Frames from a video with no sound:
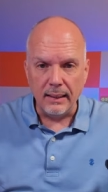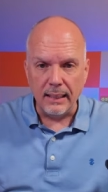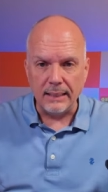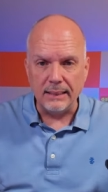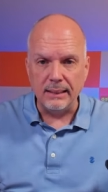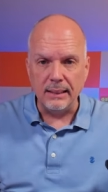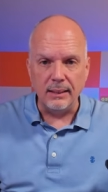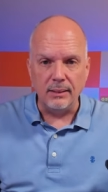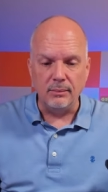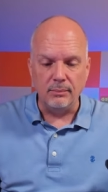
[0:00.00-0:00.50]

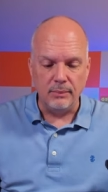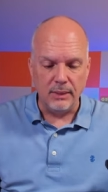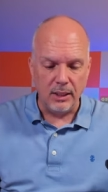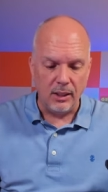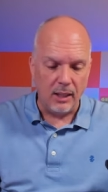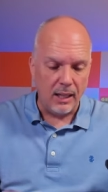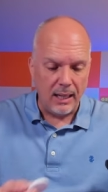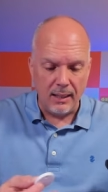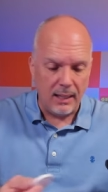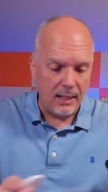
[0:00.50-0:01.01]
That's it.
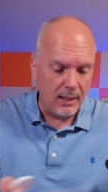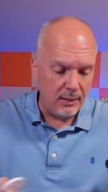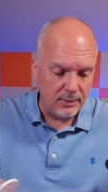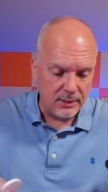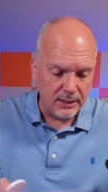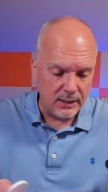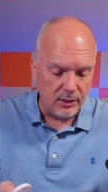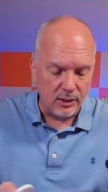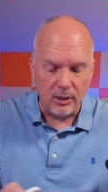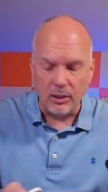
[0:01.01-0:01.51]
You know, I, I'm
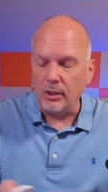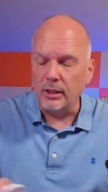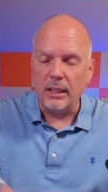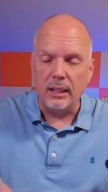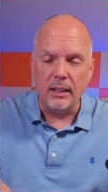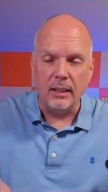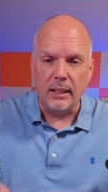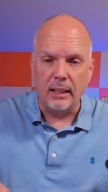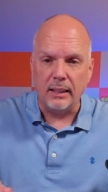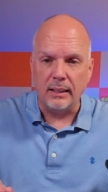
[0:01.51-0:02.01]
sitting here
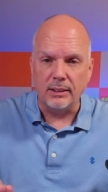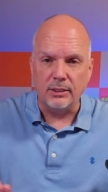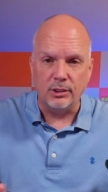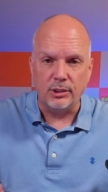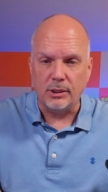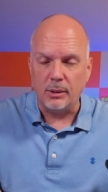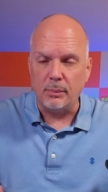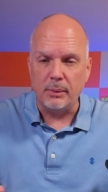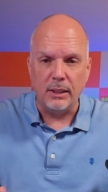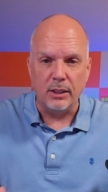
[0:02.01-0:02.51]
looking like, is there
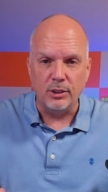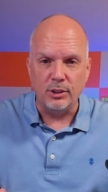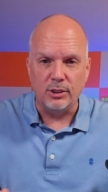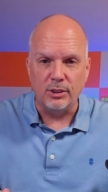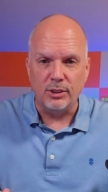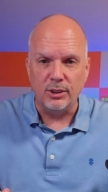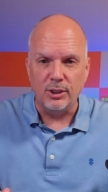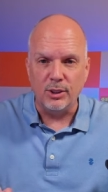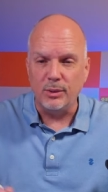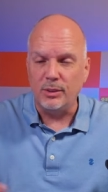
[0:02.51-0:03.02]
something else
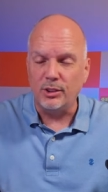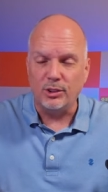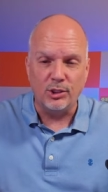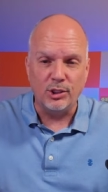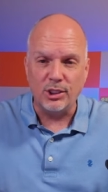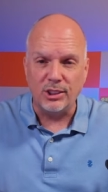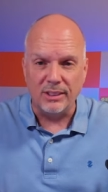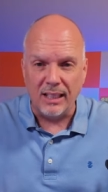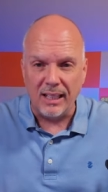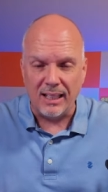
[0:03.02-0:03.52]
to do? And
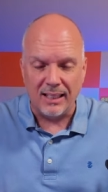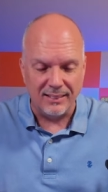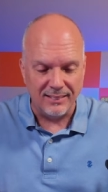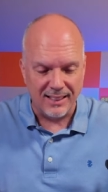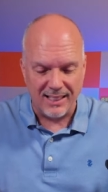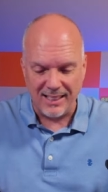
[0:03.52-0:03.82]
there's just not.